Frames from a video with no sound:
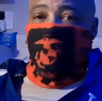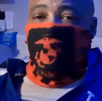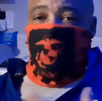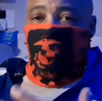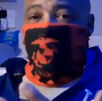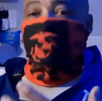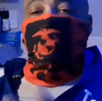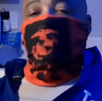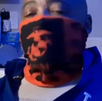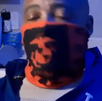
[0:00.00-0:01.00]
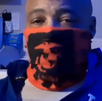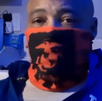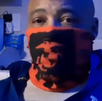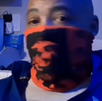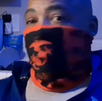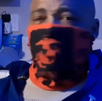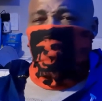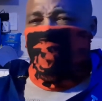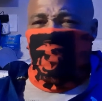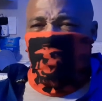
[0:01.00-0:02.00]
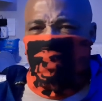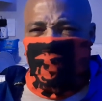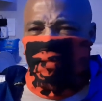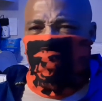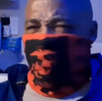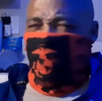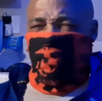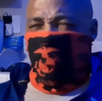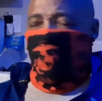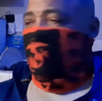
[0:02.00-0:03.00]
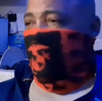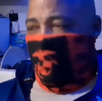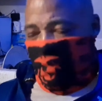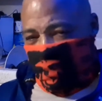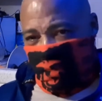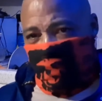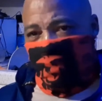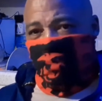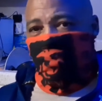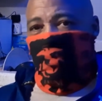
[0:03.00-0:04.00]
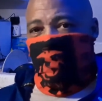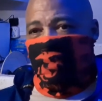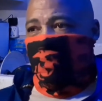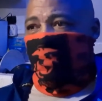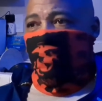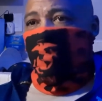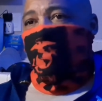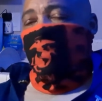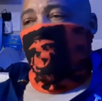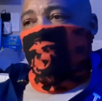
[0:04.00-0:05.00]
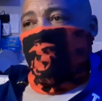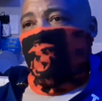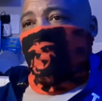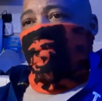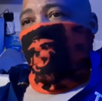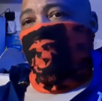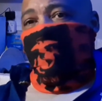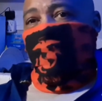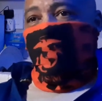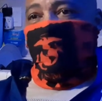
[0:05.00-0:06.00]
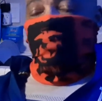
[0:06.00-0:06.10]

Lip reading: get questions about it. Oh, man, you like 45? Yeah, yes, I do. Yes, I do. It's